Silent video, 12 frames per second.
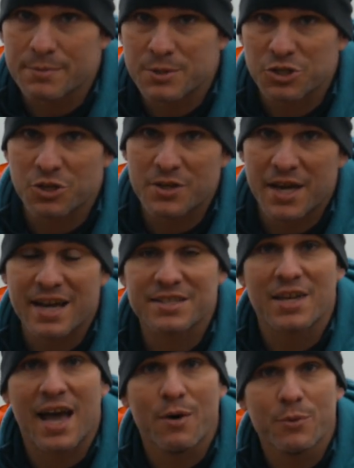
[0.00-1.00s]
Let me show you
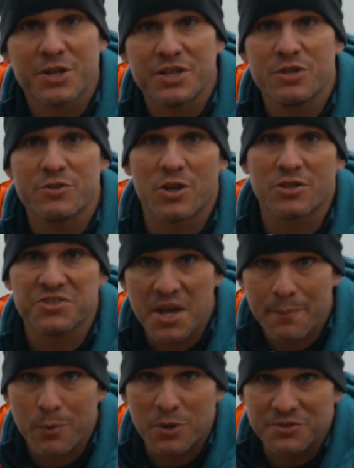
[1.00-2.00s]
guys how we're gonna use our
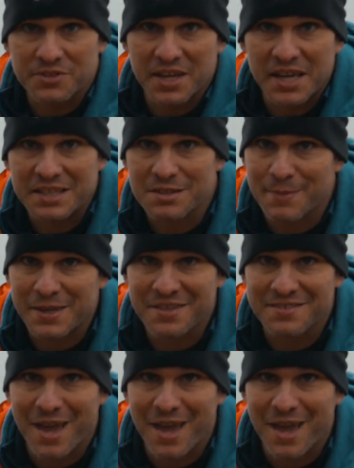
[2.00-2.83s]
Jetboil today to make this